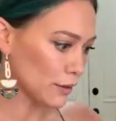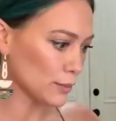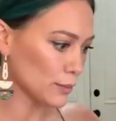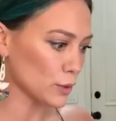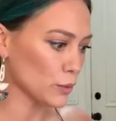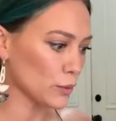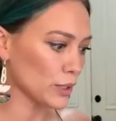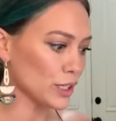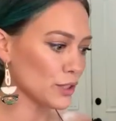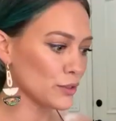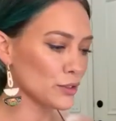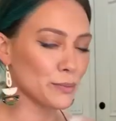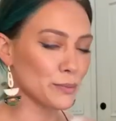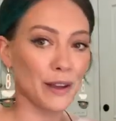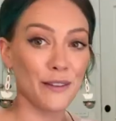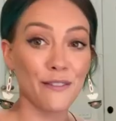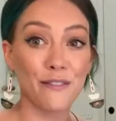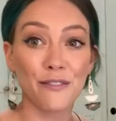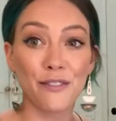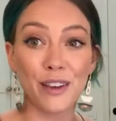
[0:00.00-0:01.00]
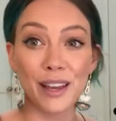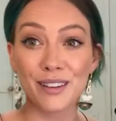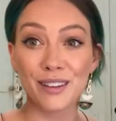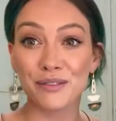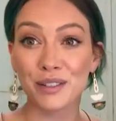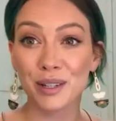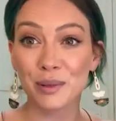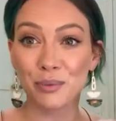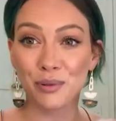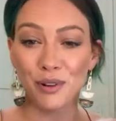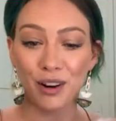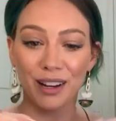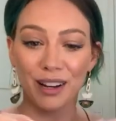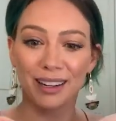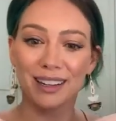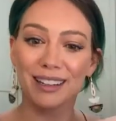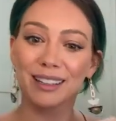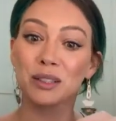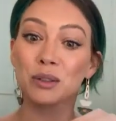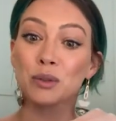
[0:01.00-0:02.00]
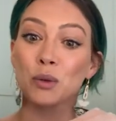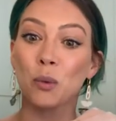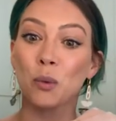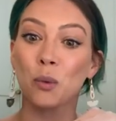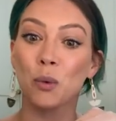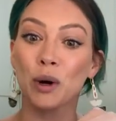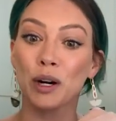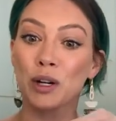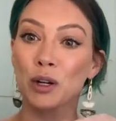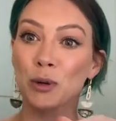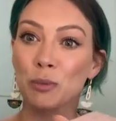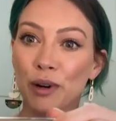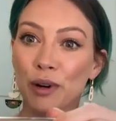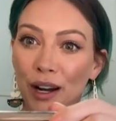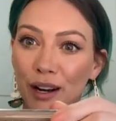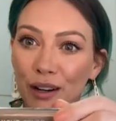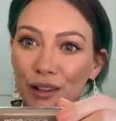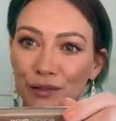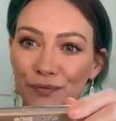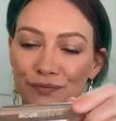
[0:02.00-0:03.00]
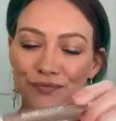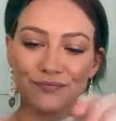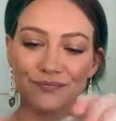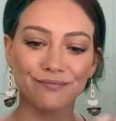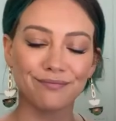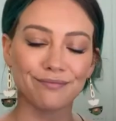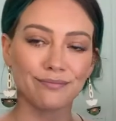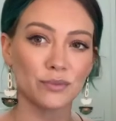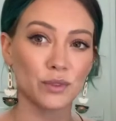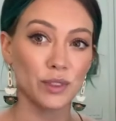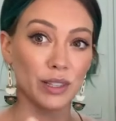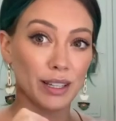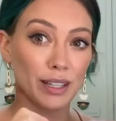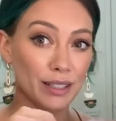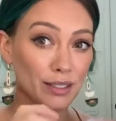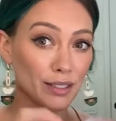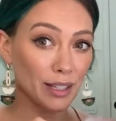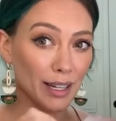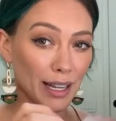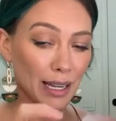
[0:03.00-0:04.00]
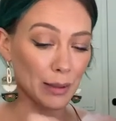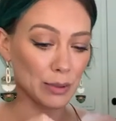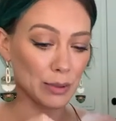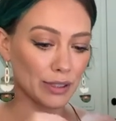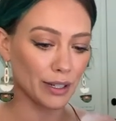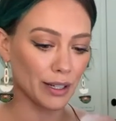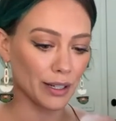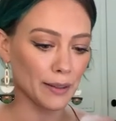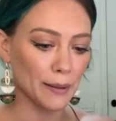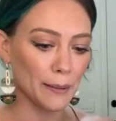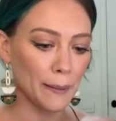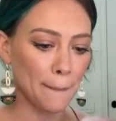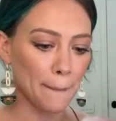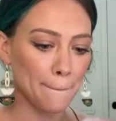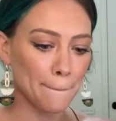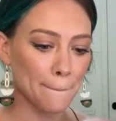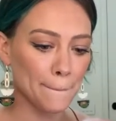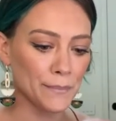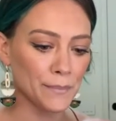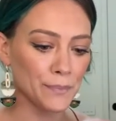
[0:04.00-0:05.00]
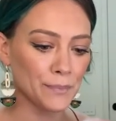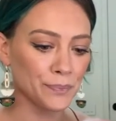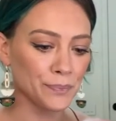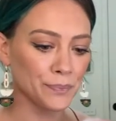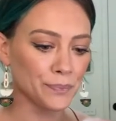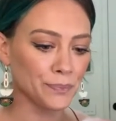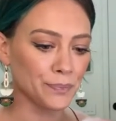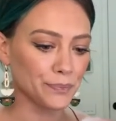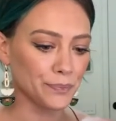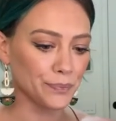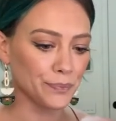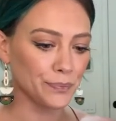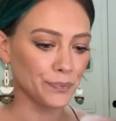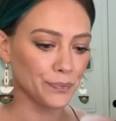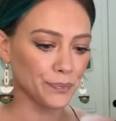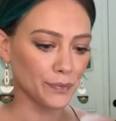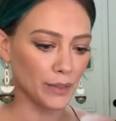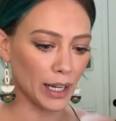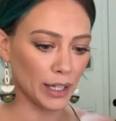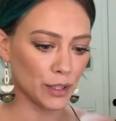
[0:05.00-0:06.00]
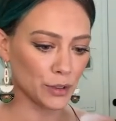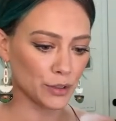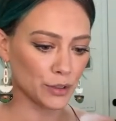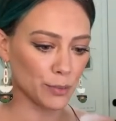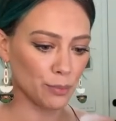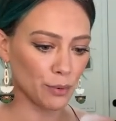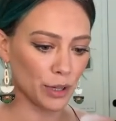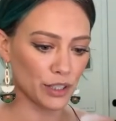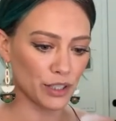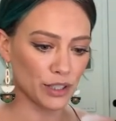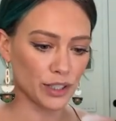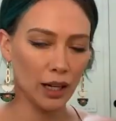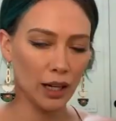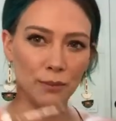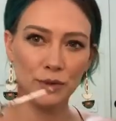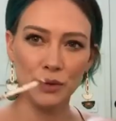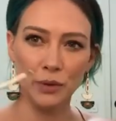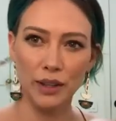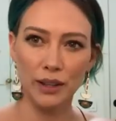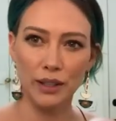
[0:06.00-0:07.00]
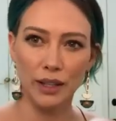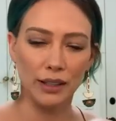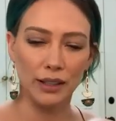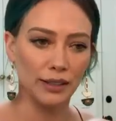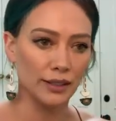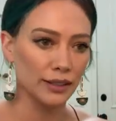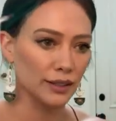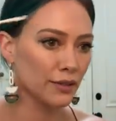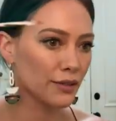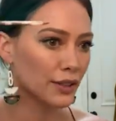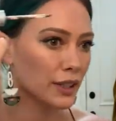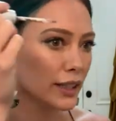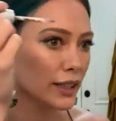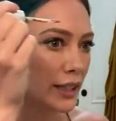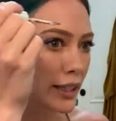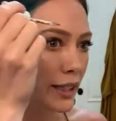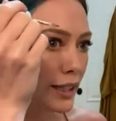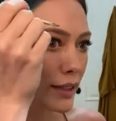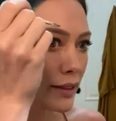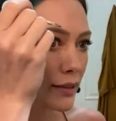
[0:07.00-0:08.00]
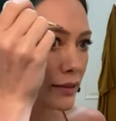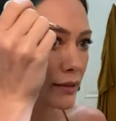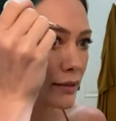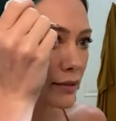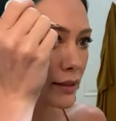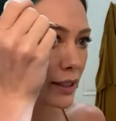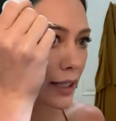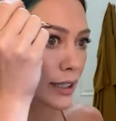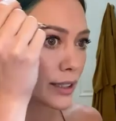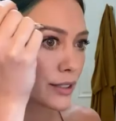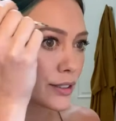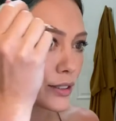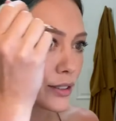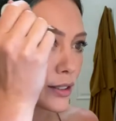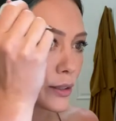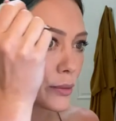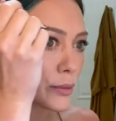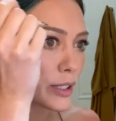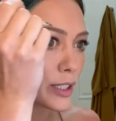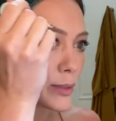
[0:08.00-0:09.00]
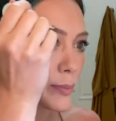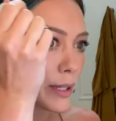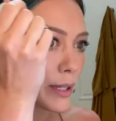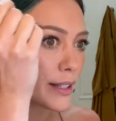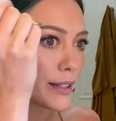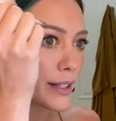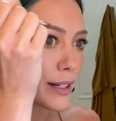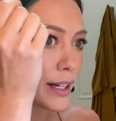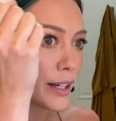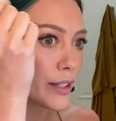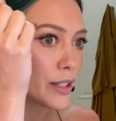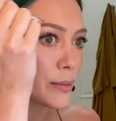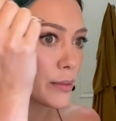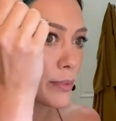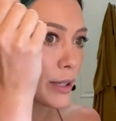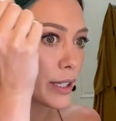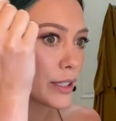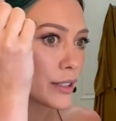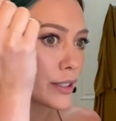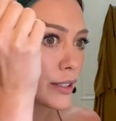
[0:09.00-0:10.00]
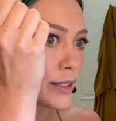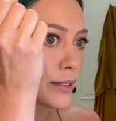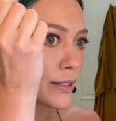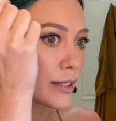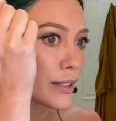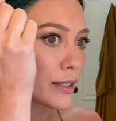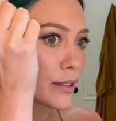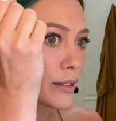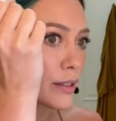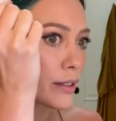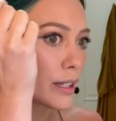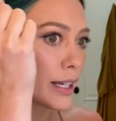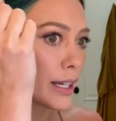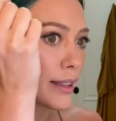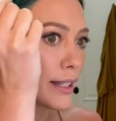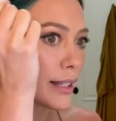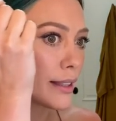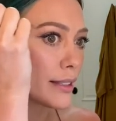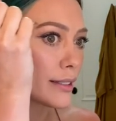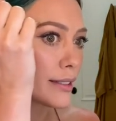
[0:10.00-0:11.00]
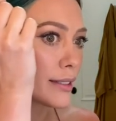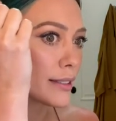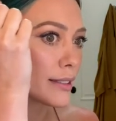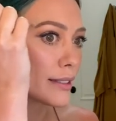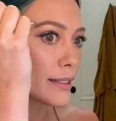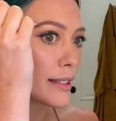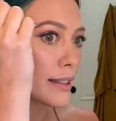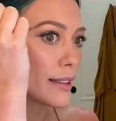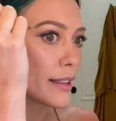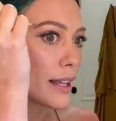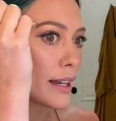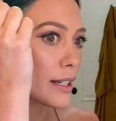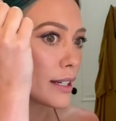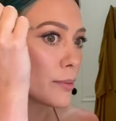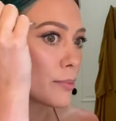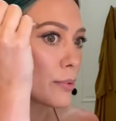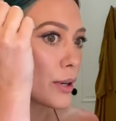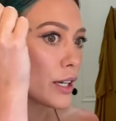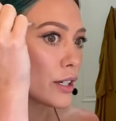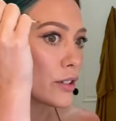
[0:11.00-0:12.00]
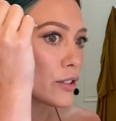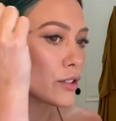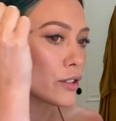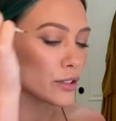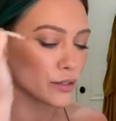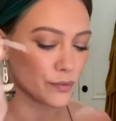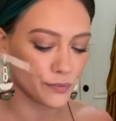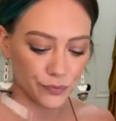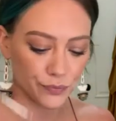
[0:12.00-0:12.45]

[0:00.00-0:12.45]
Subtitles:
I'm going to use my favorite product, Wonder Brow. Get this on Amazon. I use the brush it comes with because it's a funky texture. It works better than other brushes that are, I think this is a synthetic brush.